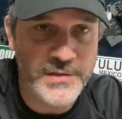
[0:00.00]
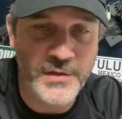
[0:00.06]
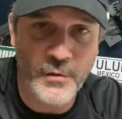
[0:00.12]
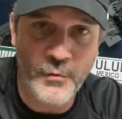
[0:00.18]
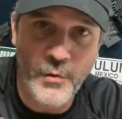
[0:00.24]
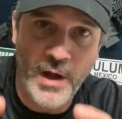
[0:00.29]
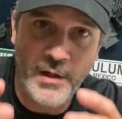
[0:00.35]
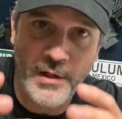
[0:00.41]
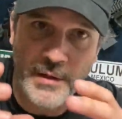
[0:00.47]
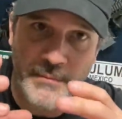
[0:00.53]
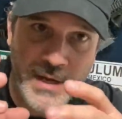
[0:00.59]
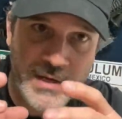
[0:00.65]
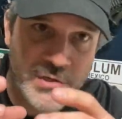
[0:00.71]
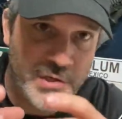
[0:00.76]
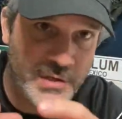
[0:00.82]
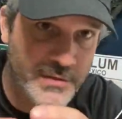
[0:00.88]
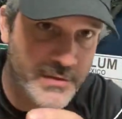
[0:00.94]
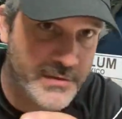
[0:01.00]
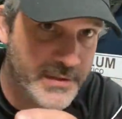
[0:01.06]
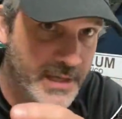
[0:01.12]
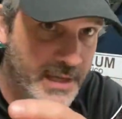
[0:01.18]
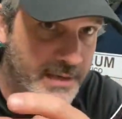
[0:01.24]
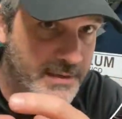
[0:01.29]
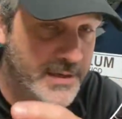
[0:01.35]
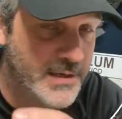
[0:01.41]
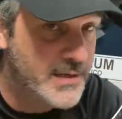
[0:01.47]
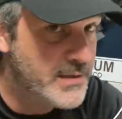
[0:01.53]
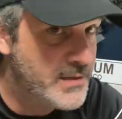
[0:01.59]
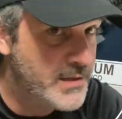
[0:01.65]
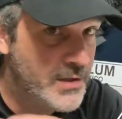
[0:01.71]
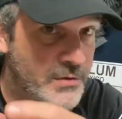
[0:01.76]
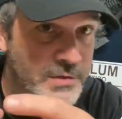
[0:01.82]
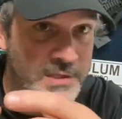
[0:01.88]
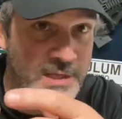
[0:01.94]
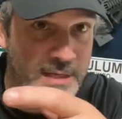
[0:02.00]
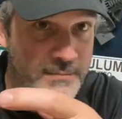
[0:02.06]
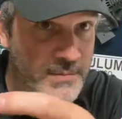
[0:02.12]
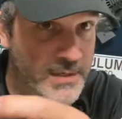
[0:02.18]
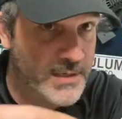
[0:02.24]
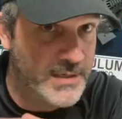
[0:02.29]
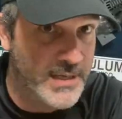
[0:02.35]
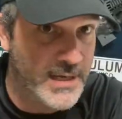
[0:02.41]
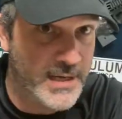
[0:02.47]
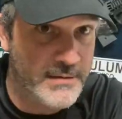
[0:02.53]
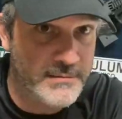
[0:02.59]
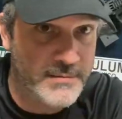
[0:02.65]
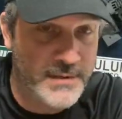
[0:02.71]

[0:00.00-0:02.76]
So while I mentioned that the other team can get